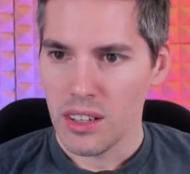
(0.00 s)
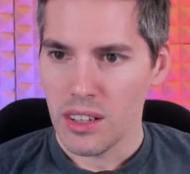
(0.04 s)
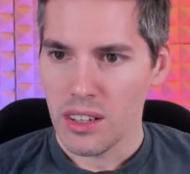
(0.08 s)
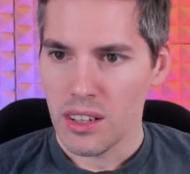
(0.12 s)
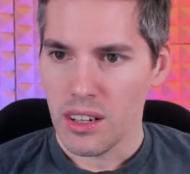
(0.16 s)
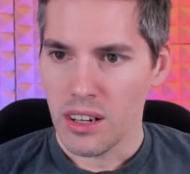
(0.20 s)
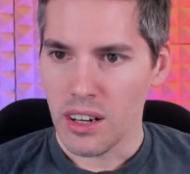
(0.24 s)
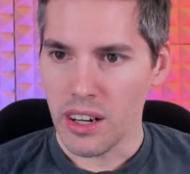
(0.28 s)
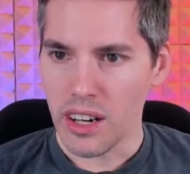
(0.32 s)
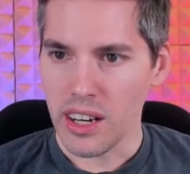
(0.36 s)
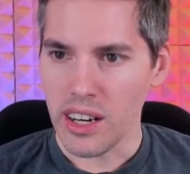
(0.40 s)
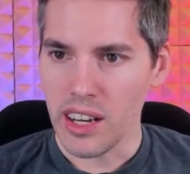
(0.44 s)

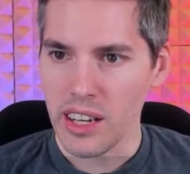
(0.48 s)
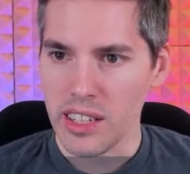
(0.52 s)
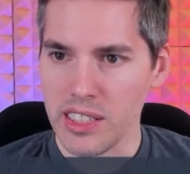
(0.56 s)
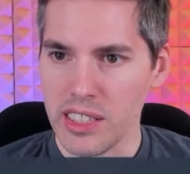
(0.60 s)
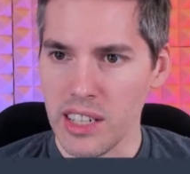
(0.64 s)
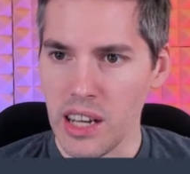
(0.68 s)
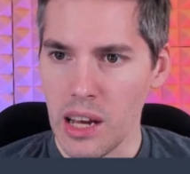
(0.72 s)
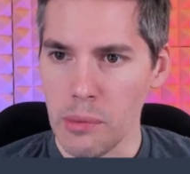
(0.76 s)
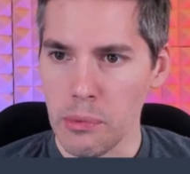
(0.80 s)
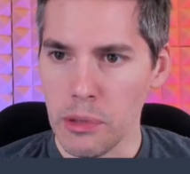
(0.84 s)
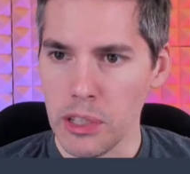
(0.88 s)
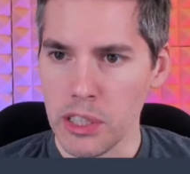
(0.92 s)
Okay,
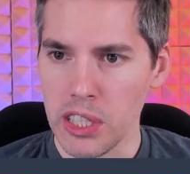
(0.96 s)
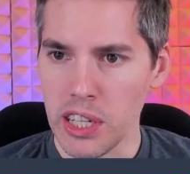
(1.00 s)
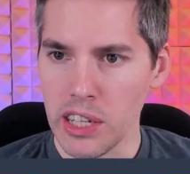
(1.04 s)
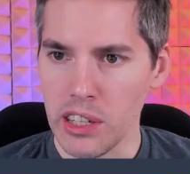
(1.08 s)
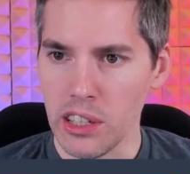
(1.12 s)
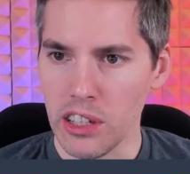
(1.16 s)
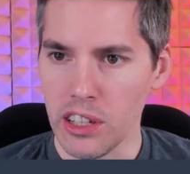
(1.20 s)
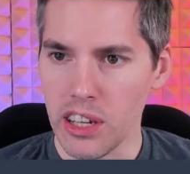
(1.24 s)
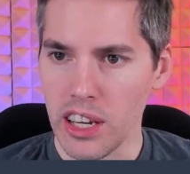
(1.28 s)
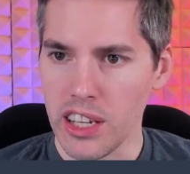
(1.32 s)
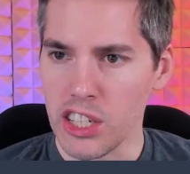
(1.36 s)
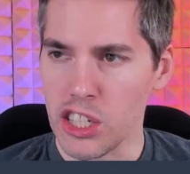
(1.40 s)
next up, let's take a
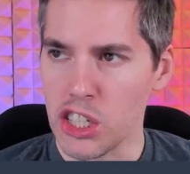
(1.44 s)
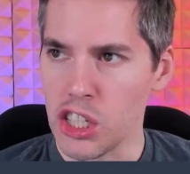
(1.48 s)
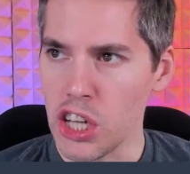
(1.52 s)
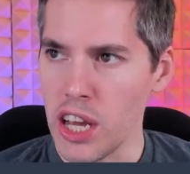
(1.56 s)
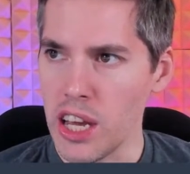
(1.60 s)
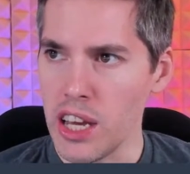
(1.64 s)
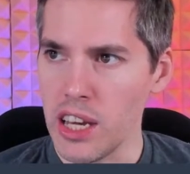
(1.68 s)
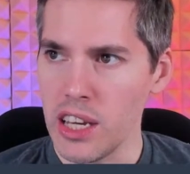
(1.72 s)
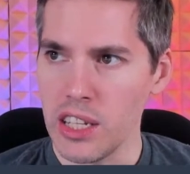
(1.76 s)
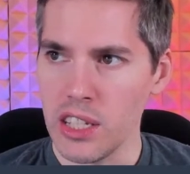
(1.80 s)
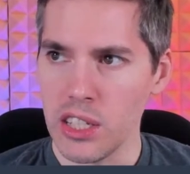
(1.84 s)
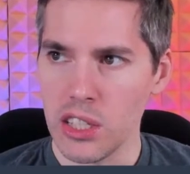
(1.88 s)
look at
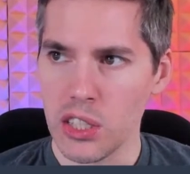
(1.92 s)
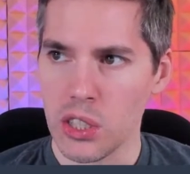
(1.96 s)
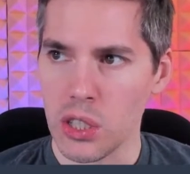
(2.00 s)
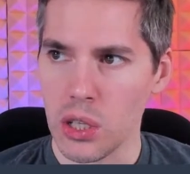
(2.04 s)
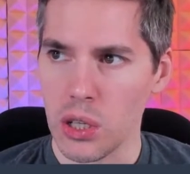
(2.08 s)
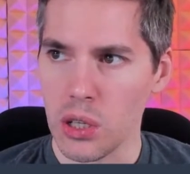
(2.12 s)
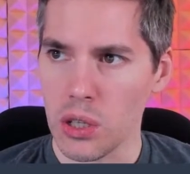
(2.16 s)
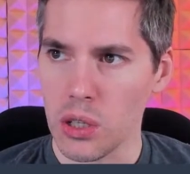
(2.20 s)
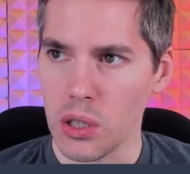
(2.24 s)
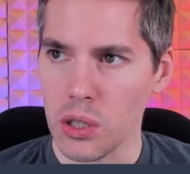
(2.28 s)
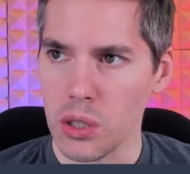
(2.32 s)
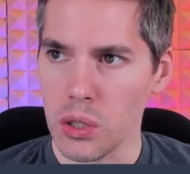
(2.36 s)
Jay's
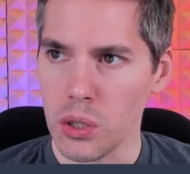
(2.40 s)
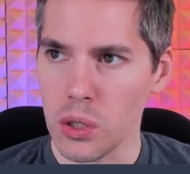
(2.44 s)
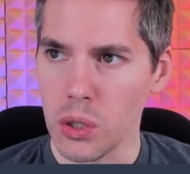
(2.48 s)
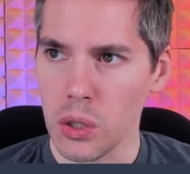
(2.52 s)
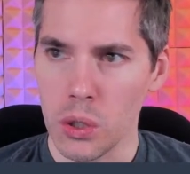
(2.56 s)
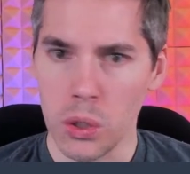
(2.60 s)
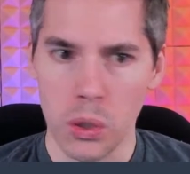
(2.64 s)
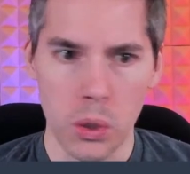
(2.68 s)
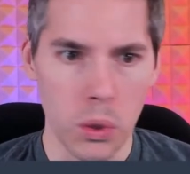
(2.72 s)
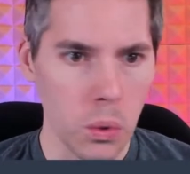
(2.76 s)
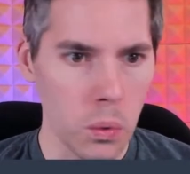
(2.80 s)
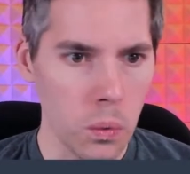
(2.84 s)

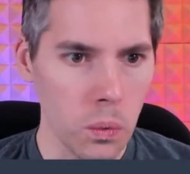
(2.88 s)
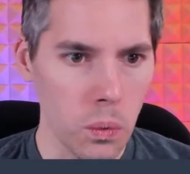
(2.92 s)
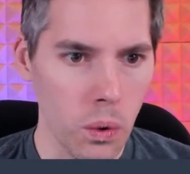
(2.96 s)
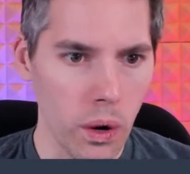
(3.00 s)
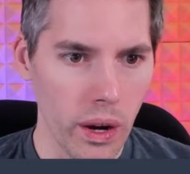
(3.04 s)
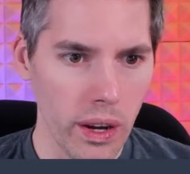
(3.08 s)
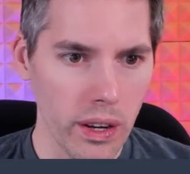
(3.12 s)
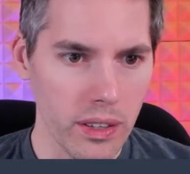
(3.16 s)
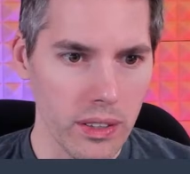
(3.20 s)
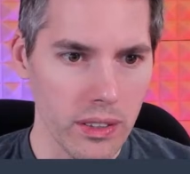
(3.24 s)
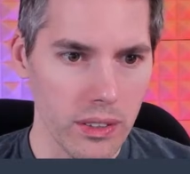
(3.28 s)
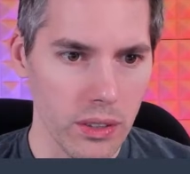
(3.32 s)
Gw
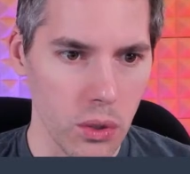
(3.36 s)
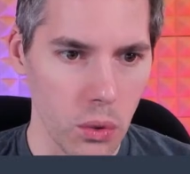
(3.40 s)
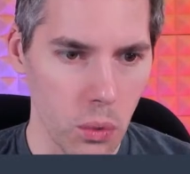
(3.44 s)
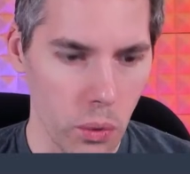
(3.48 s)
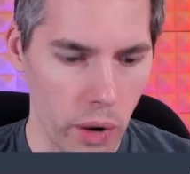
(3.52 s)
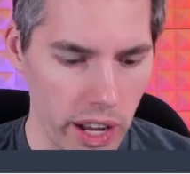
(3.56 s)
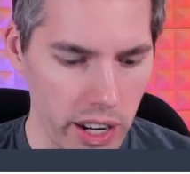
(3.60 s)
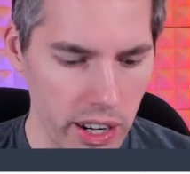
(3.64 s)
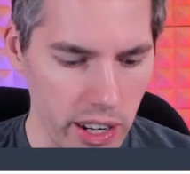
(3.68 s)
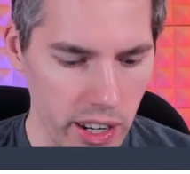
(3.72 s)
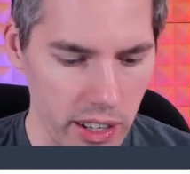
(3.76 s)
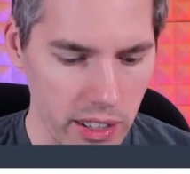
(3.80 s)

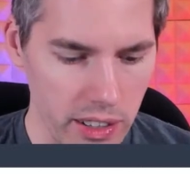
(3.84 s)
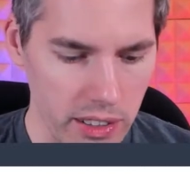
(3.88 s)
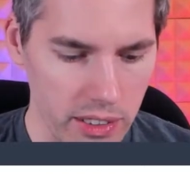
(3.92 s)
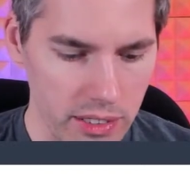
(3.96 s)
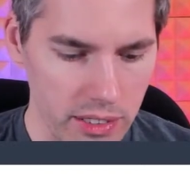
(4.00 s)
Gwenna.